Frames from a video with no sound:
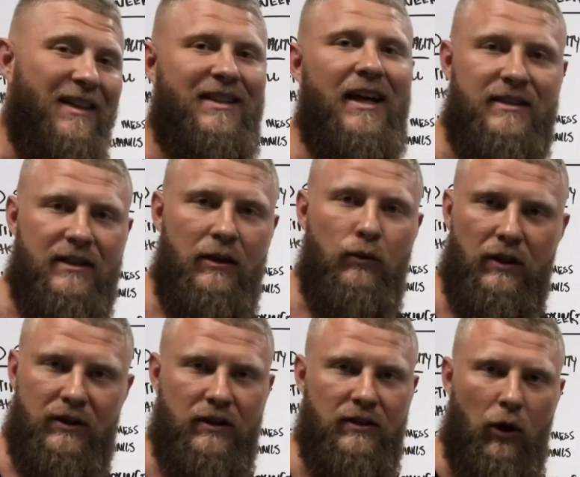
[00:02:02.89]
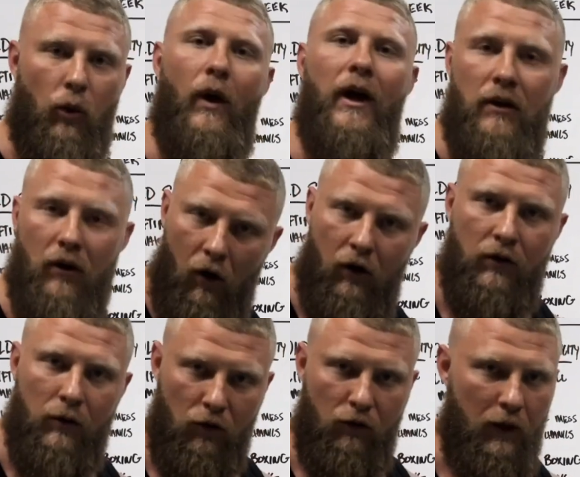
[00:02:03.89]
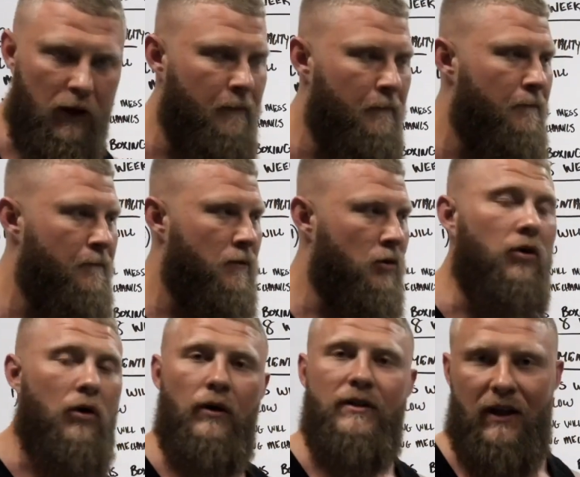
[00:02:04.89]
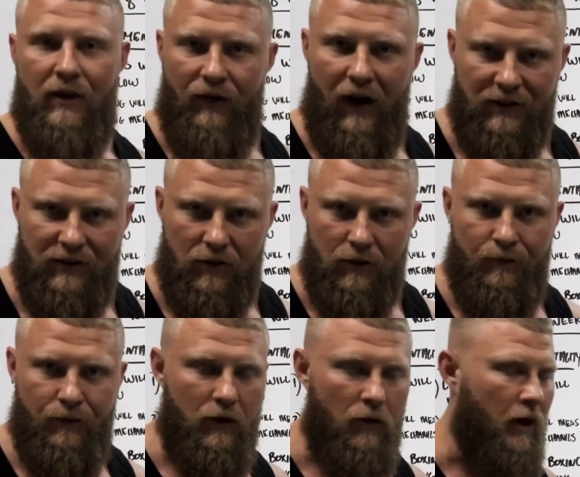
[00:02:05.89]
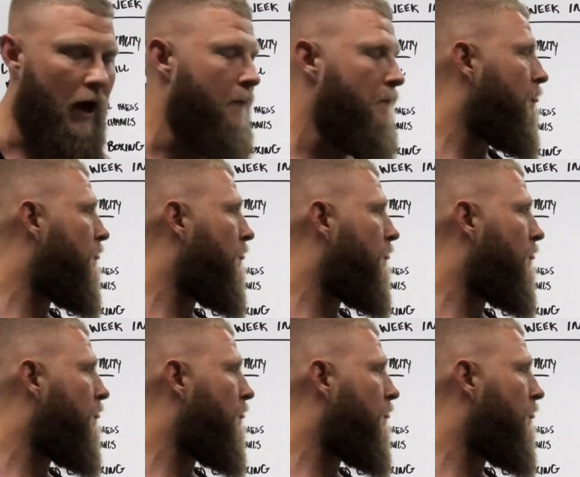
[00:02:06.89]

intensity, which is the weight on the movement, you're going to get faster, okay?